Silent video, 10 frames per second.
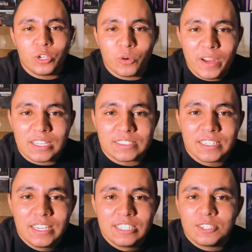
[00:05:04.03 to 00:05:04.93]
arrest.
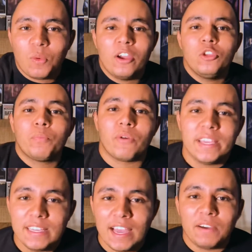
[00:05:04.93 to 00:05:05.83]
So why are you
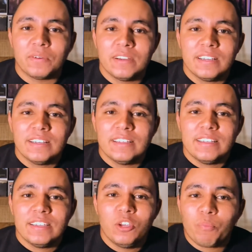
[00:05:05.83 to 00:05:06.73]
breaking out?
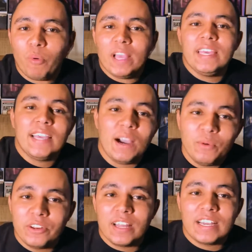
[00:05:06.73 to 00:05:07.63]
You're breaking out
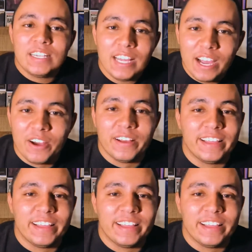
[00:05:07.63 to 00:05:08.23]
when you're not in jail.